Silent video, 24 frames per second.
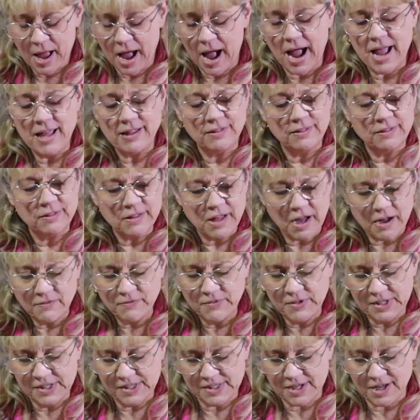I love
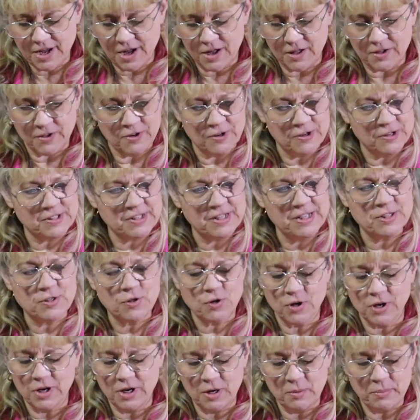these colors. These
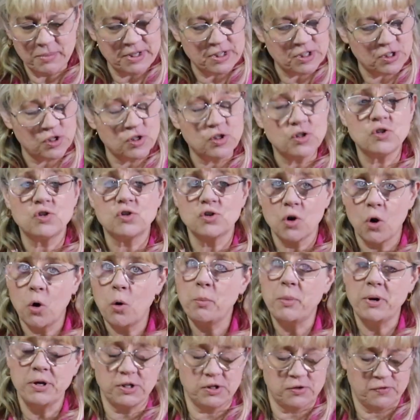are going to be so
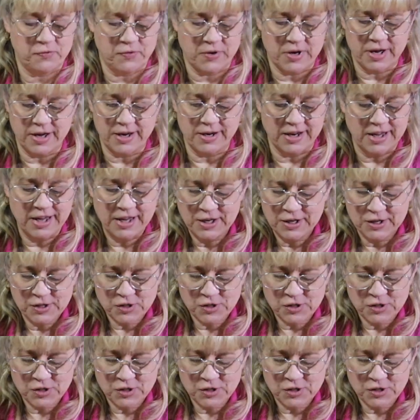much fun